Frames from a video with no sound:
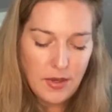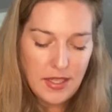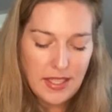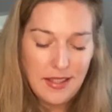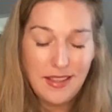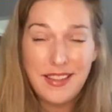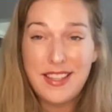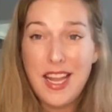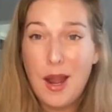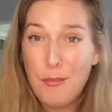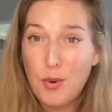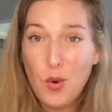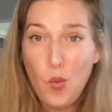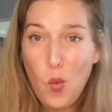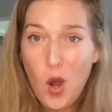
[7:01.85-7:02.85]
was
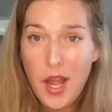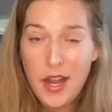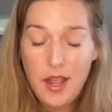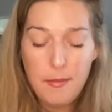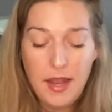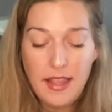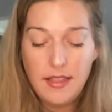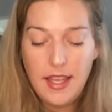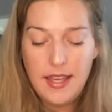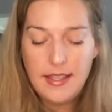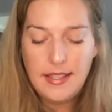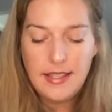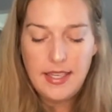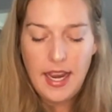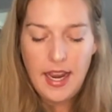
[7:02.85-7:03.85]
number one on my
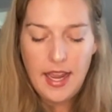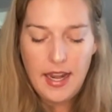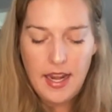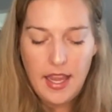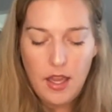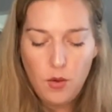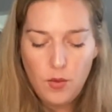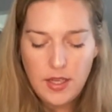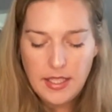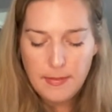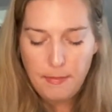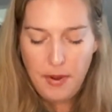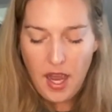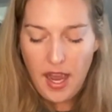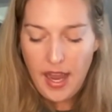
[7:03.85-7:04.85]
list, and it was
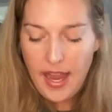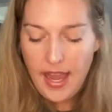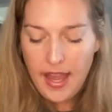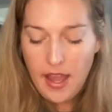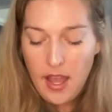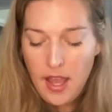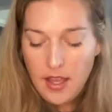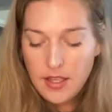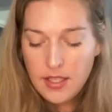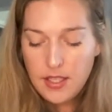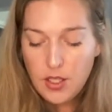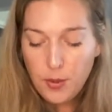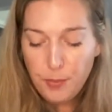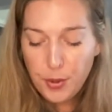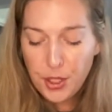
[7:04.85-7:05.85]
by
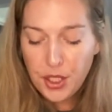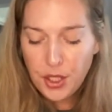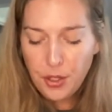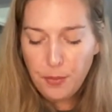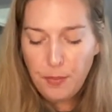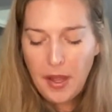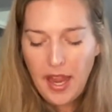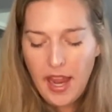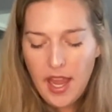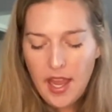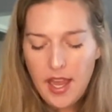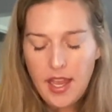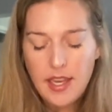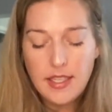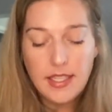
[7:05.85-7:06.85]
Supergoop,
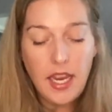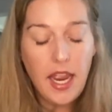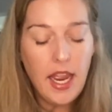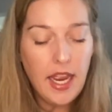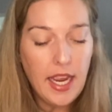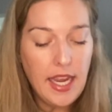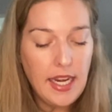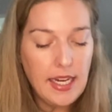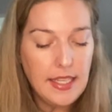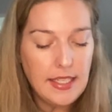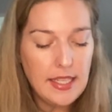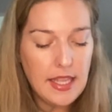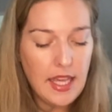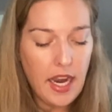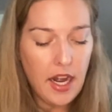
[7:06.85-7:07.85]
and it is
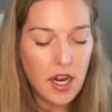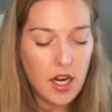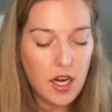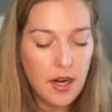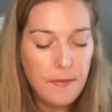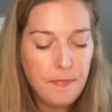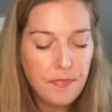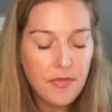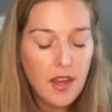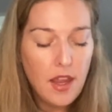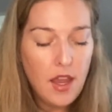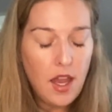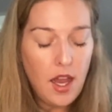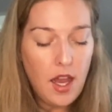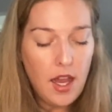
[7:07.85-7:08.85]
their
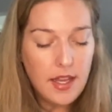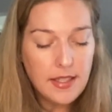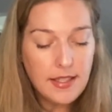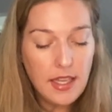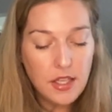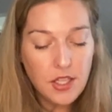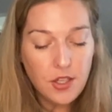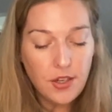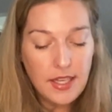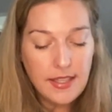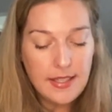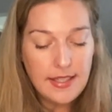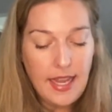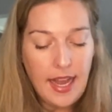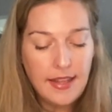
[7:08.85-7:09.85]
uh, sunscreen
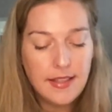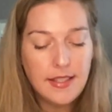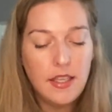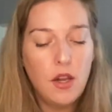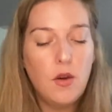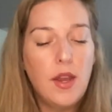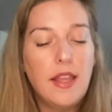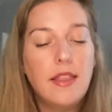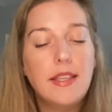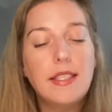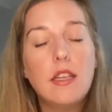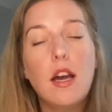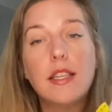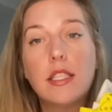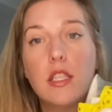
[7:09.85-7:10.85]
set. So this
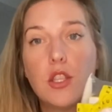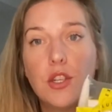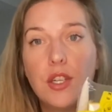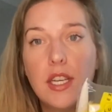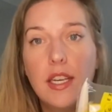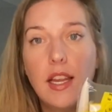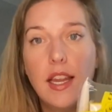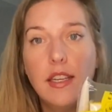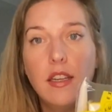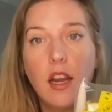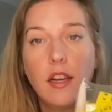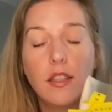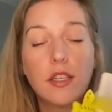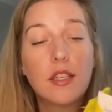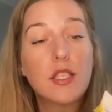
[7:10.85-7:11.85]
costs
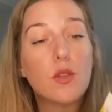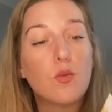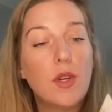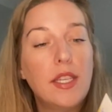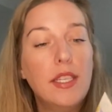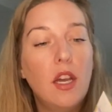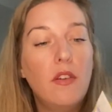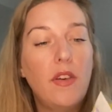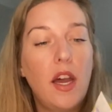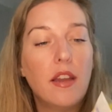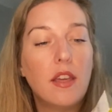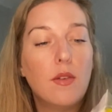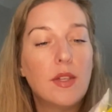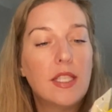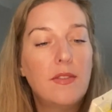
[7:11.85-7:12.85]
$39, retail
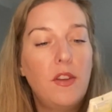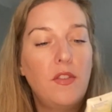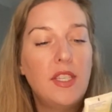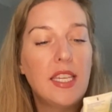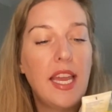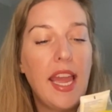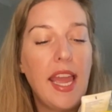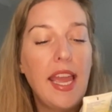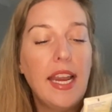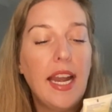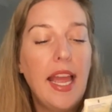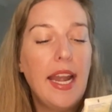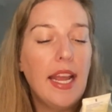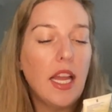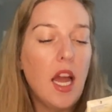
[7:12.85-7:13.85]
value is 58
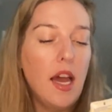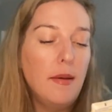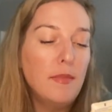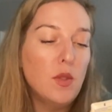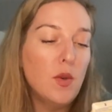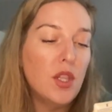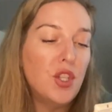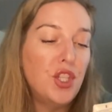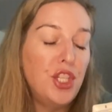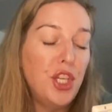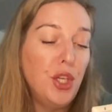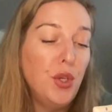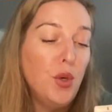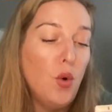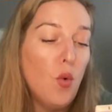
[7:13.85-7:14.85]
and it comes with
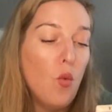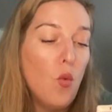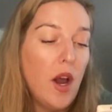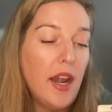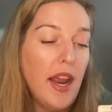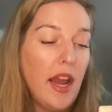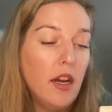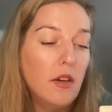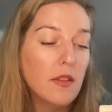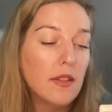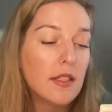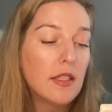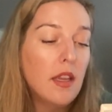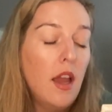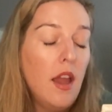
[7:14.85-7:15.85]
two one
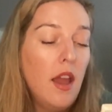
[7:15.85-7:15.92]
ounce